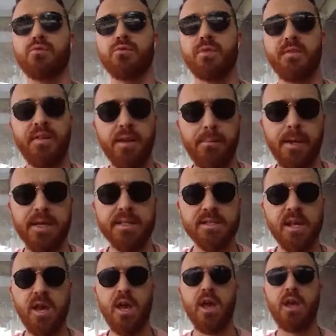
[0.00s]
the Philippines.
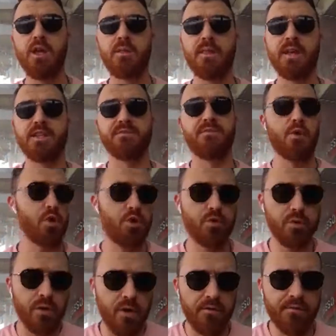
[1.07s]
There's
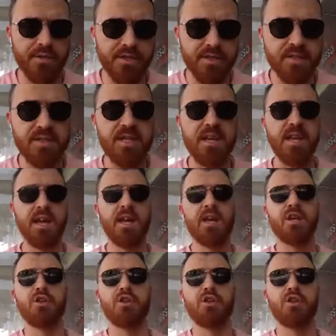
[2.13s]
virtual offices here.